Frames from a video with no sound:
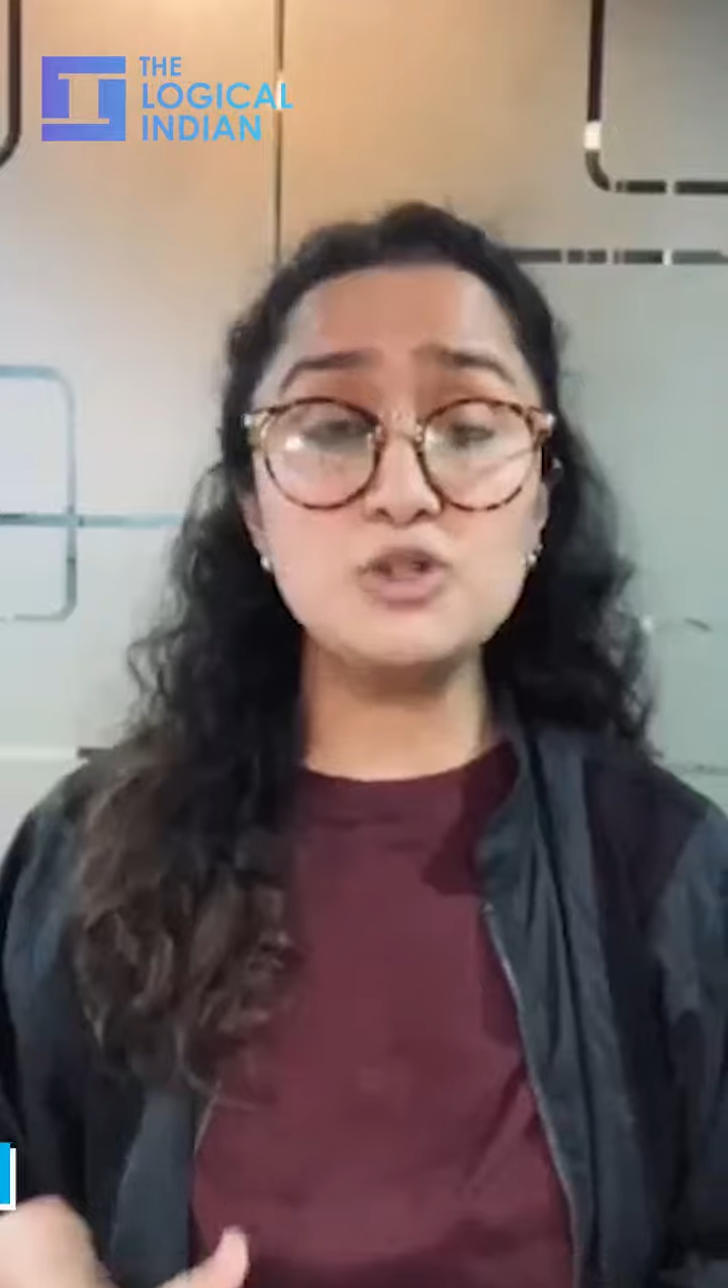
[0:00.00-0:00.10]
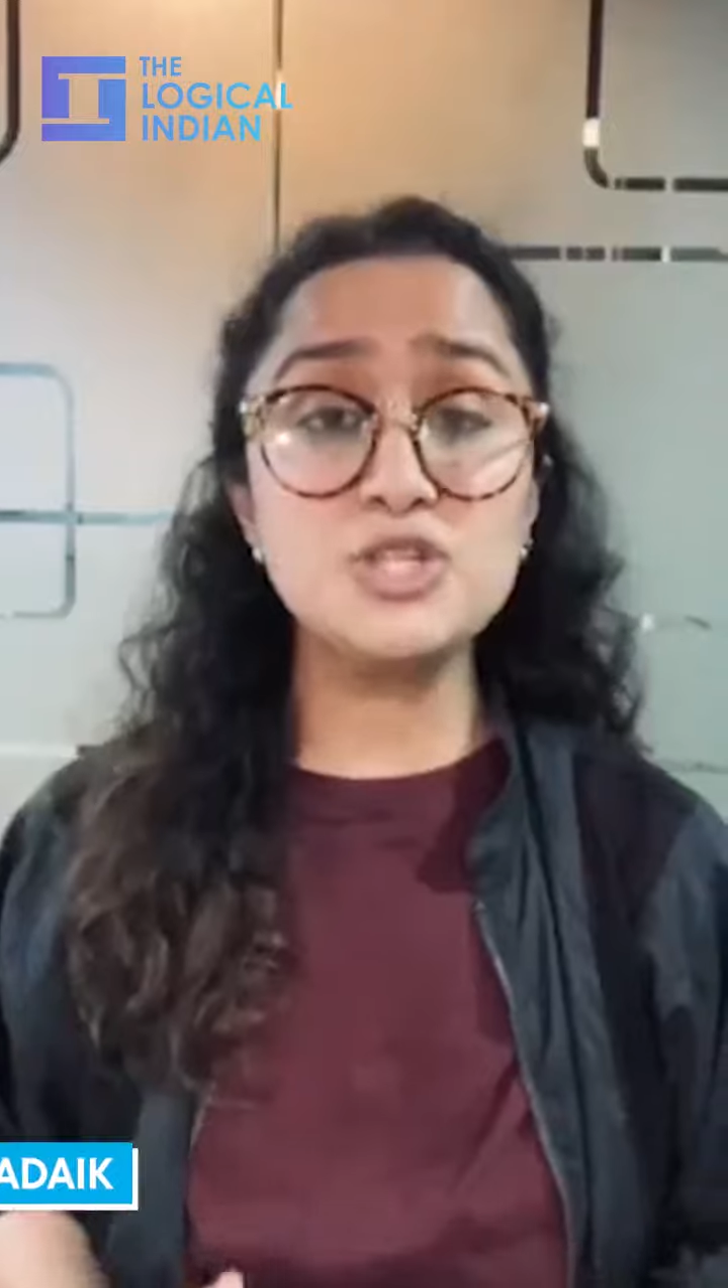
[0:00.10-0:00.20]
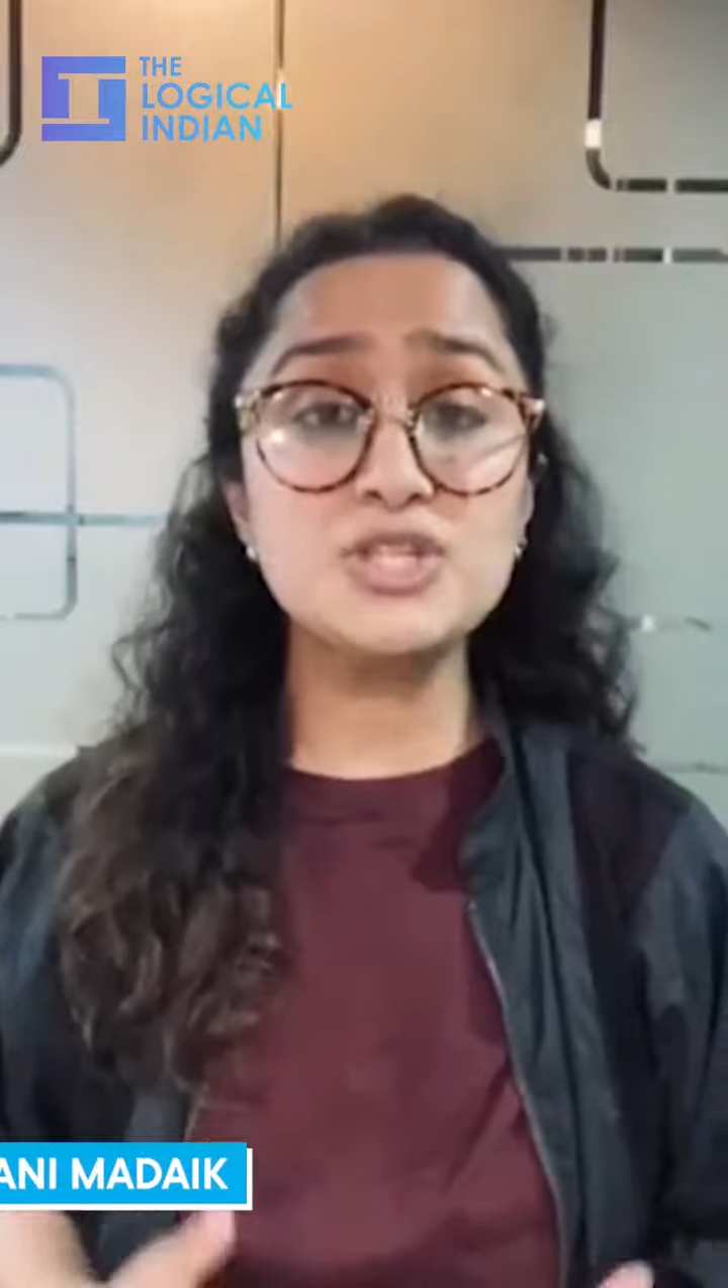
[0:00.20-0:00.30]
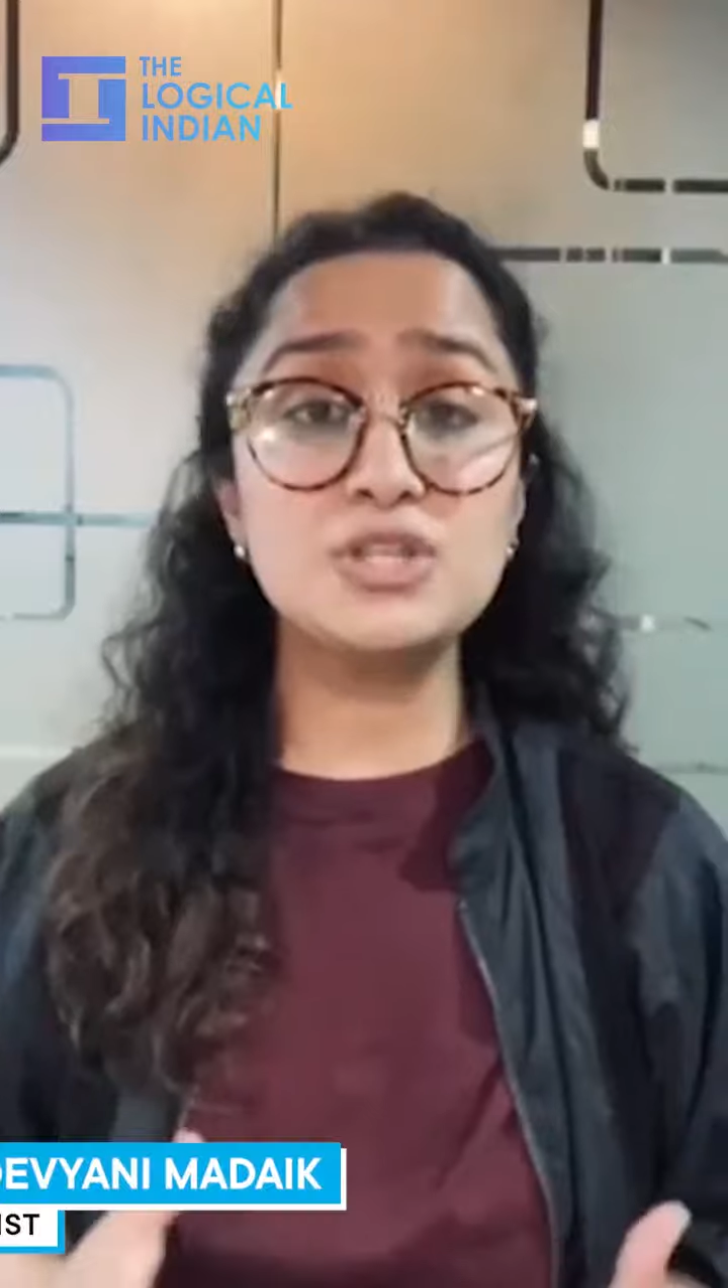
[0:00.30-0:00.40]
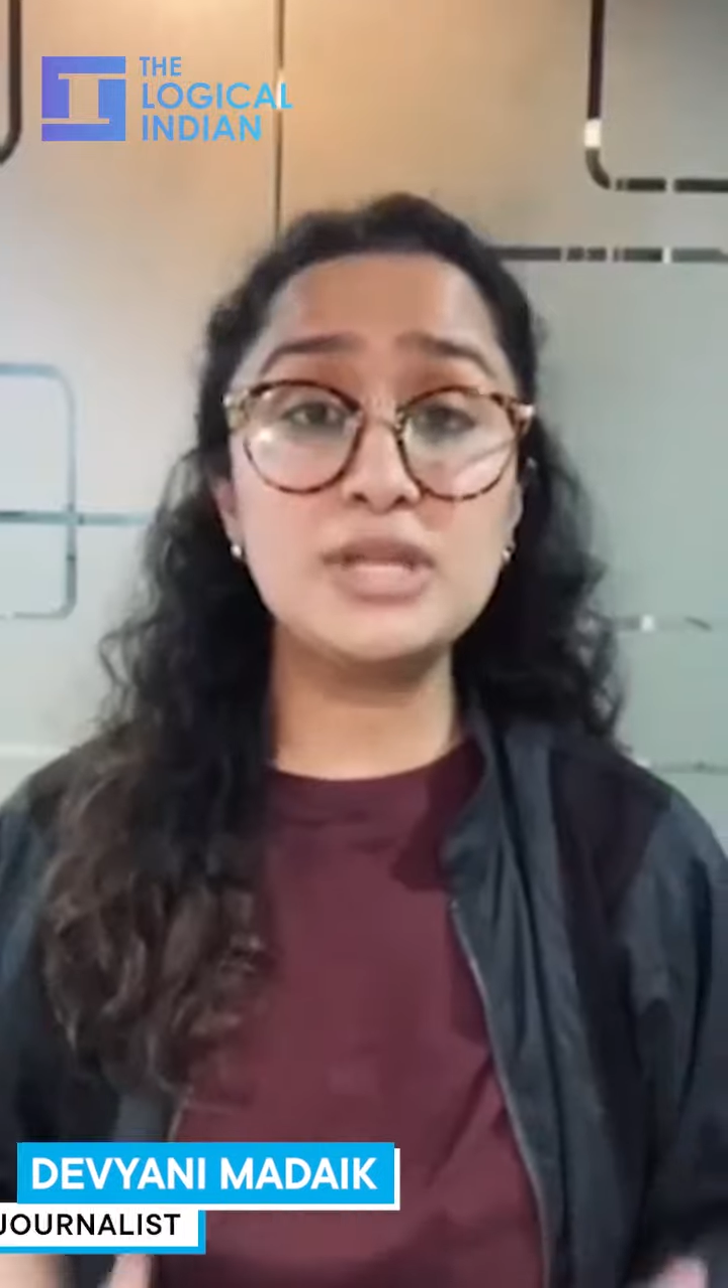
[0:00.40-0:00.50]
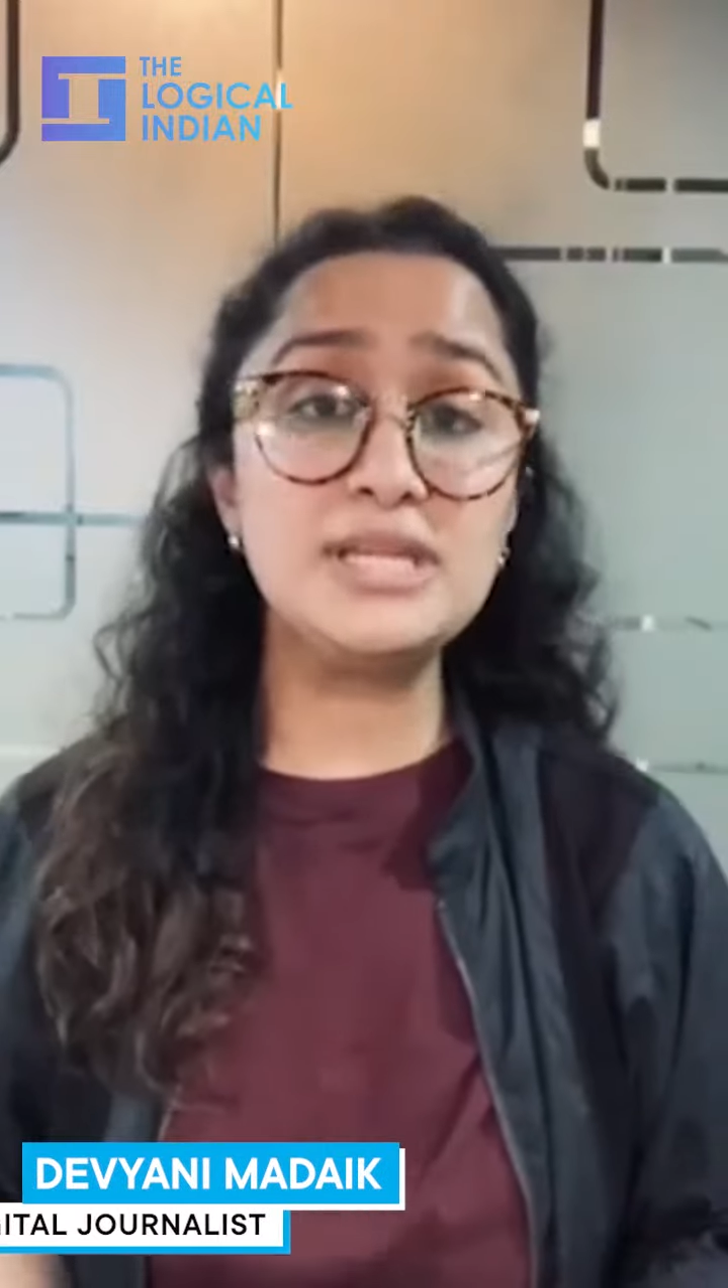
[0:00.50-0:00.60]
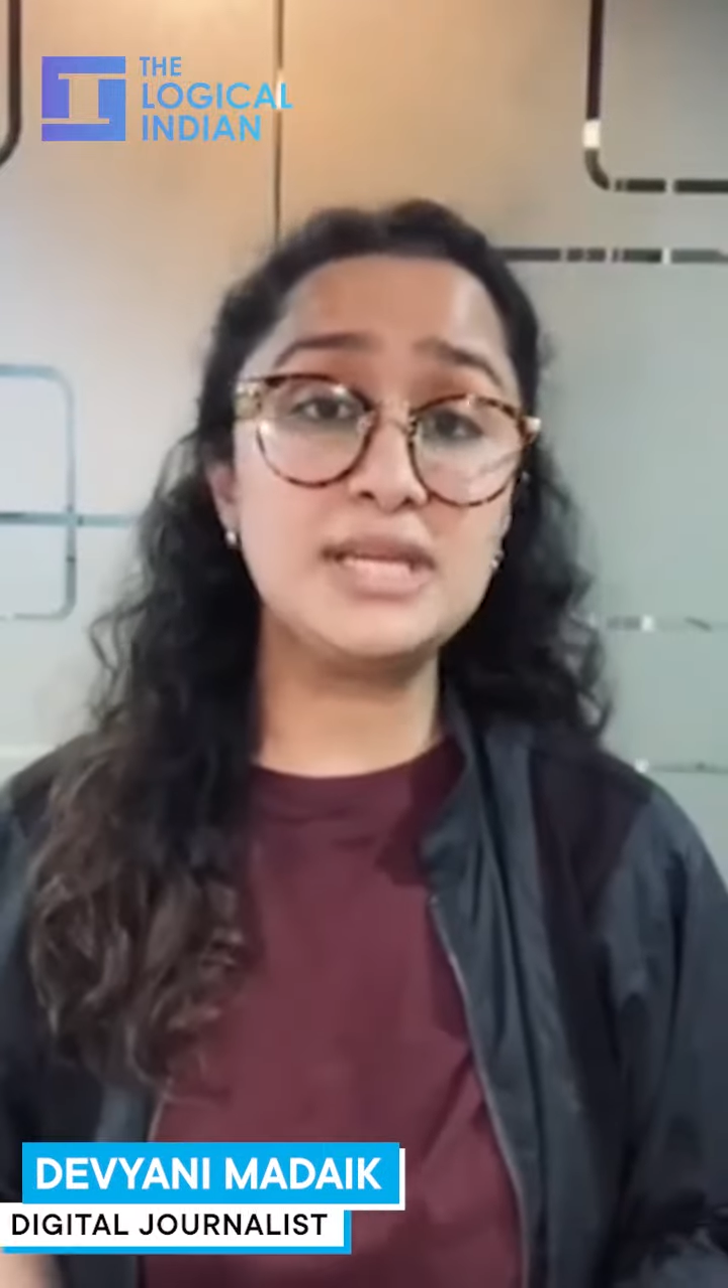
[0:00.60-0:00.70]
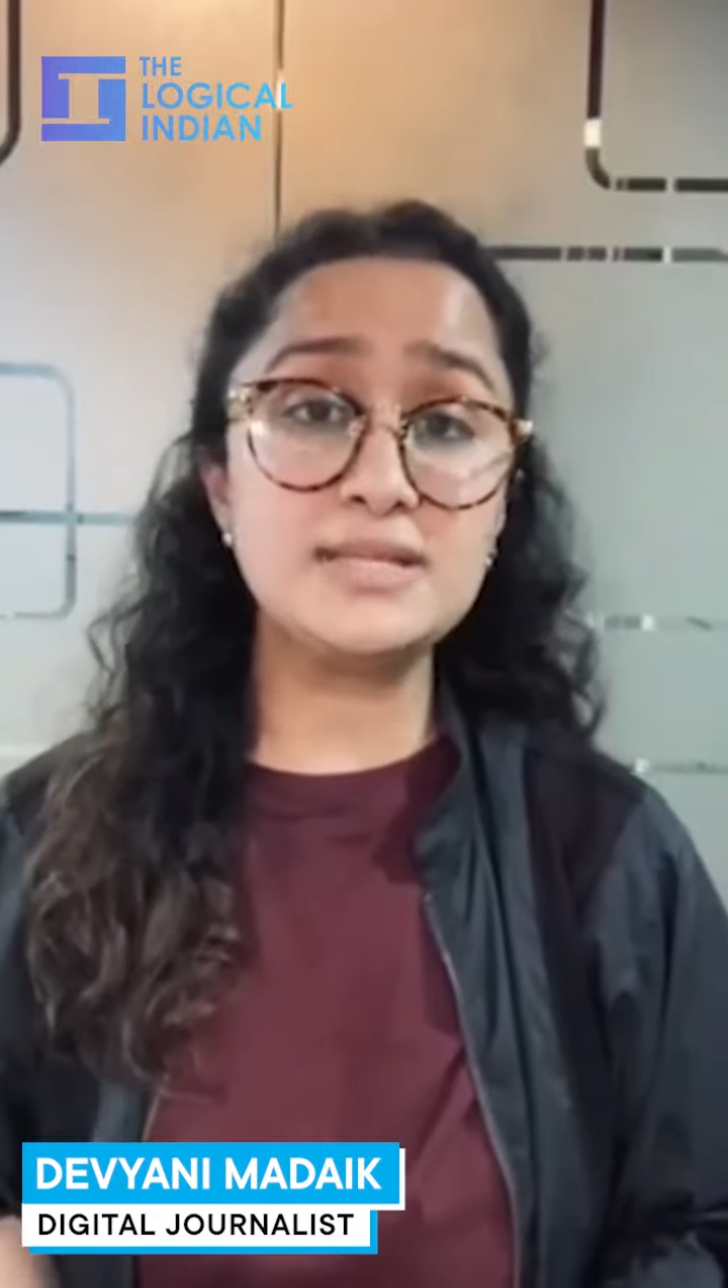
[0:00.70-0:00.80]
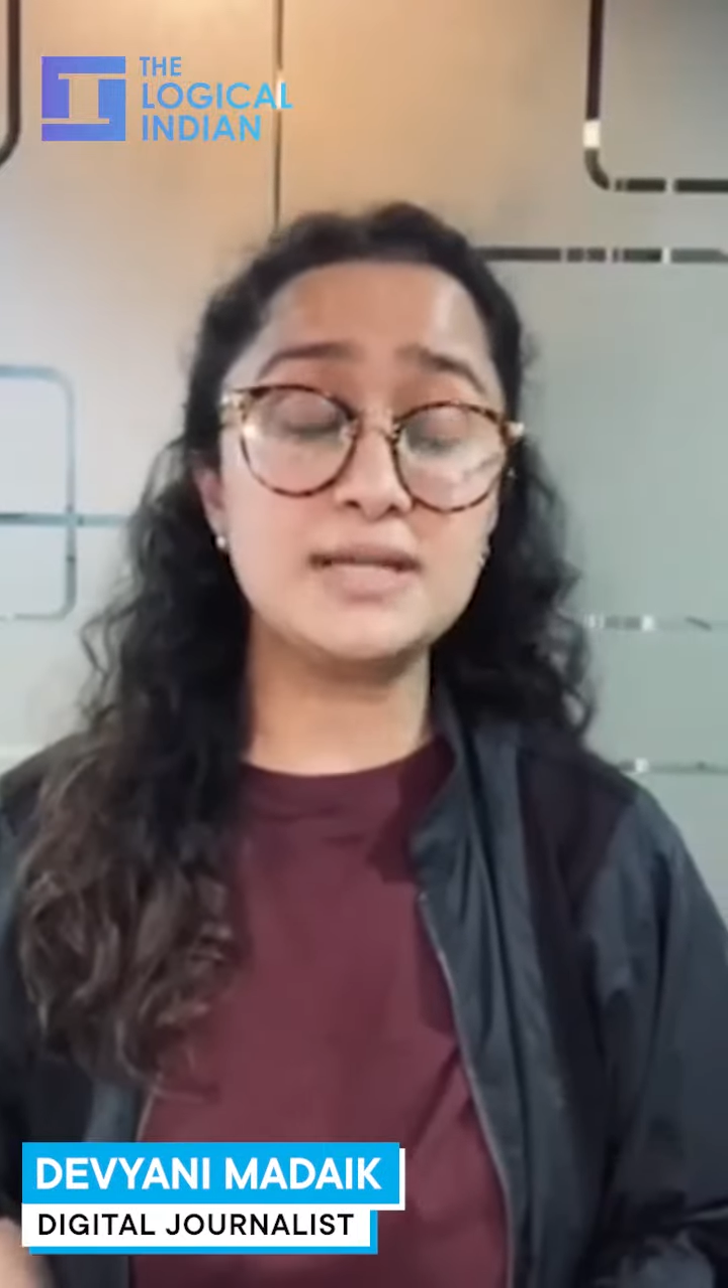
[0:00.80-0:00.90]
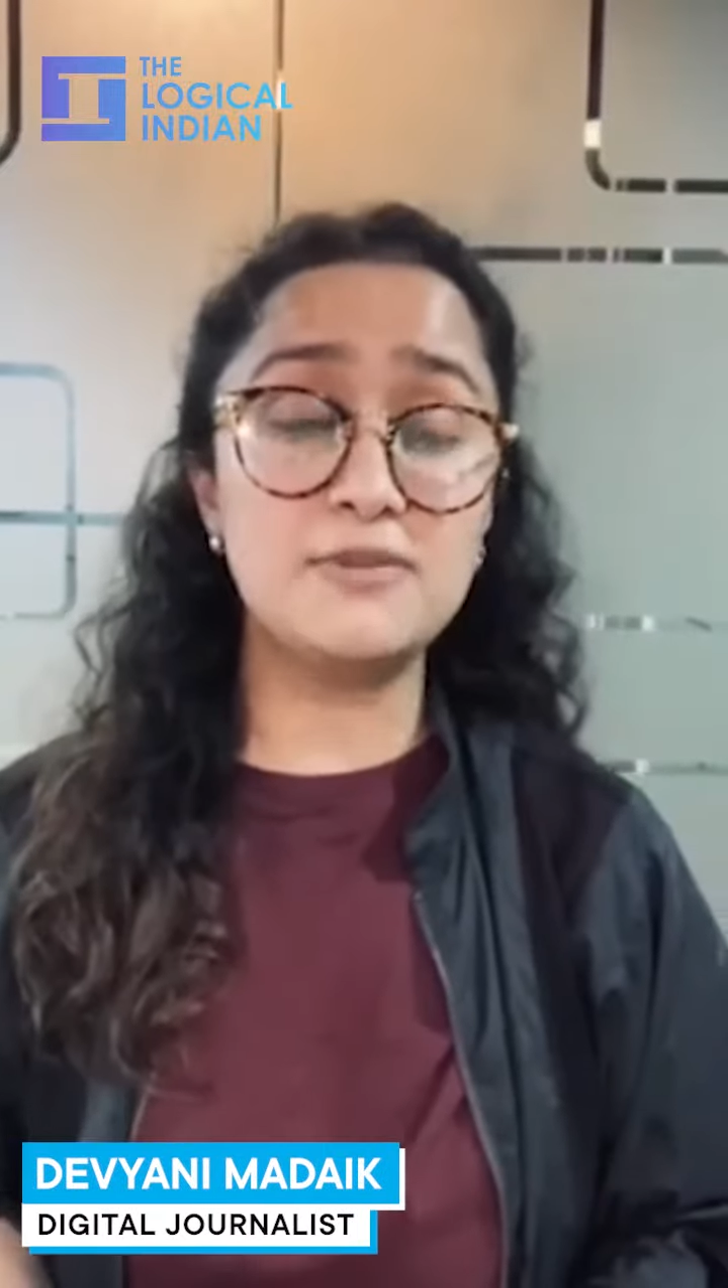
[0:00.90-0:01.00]
just three
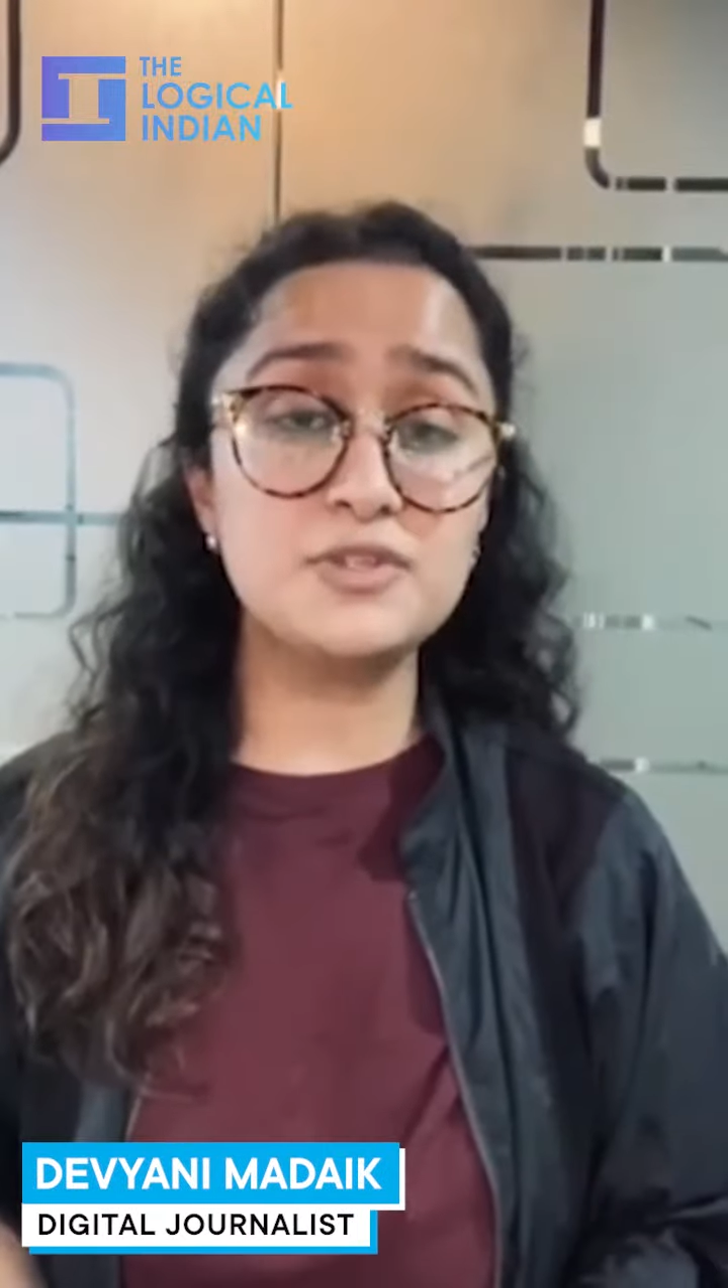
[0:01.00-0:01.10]
days